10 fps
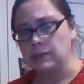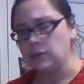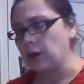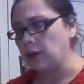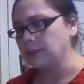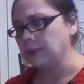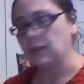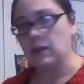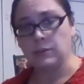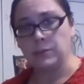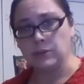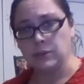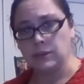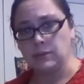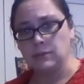So I always let the other
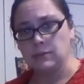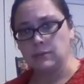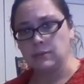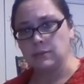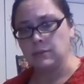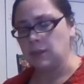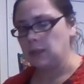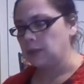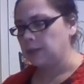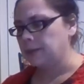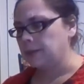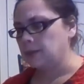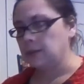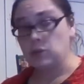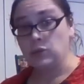person
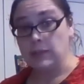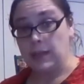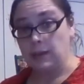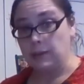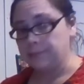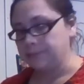choose the egg.